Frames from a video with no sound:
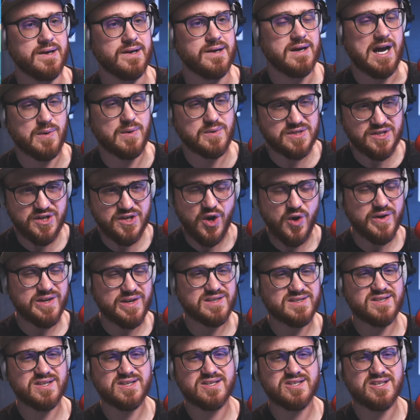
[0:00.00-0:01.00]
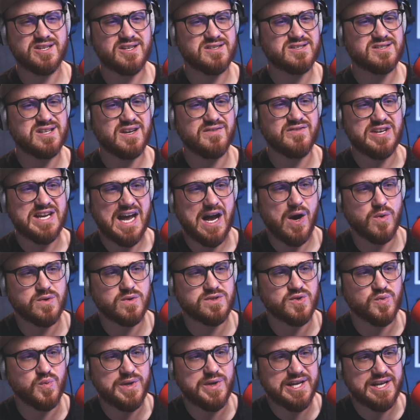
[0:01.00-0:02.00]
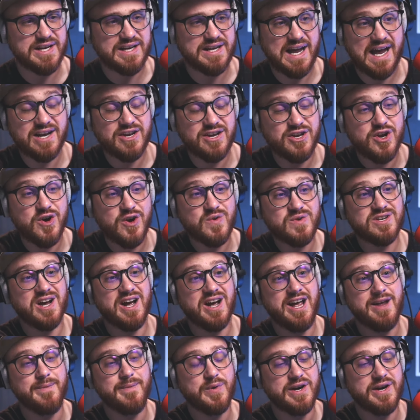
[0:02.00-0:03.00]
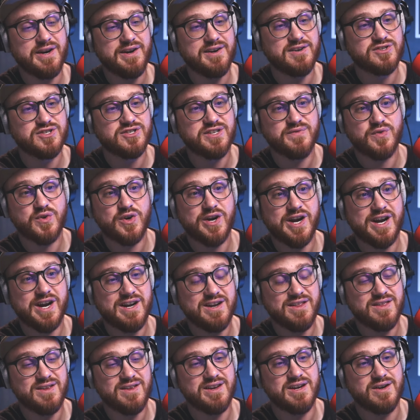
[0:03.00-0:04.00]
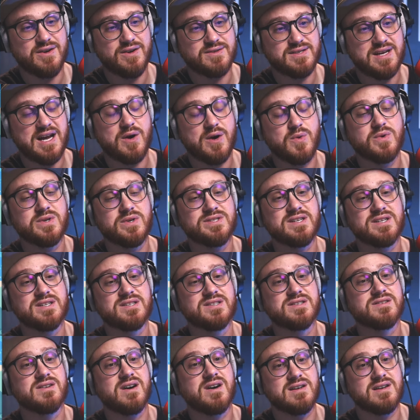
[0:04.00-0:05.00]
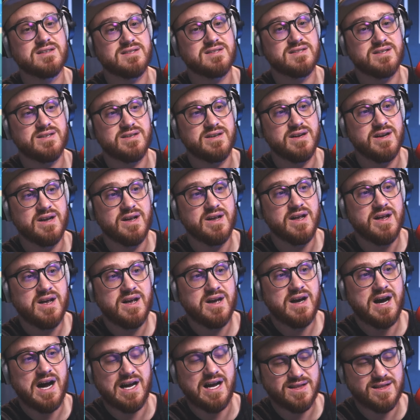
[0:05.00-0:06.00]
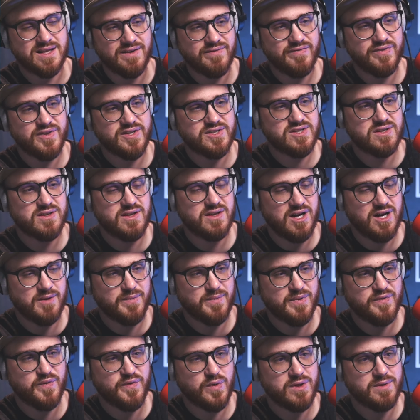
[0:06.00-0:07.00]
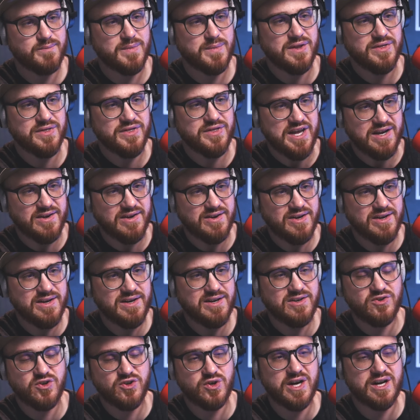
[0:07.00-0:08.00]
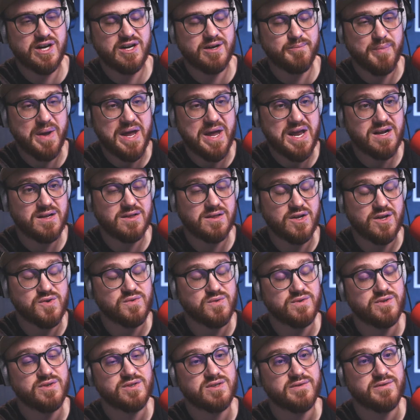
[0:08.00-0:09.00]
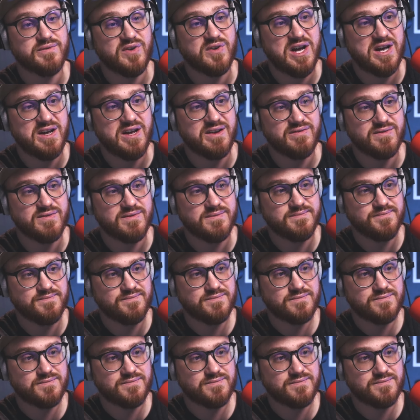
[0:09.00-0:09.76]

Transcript: I was coding 60 to 70 hours a week and had no time or energy for anything else. I was exhausted. I left the salon before the month ended and took out a bank loan to survive.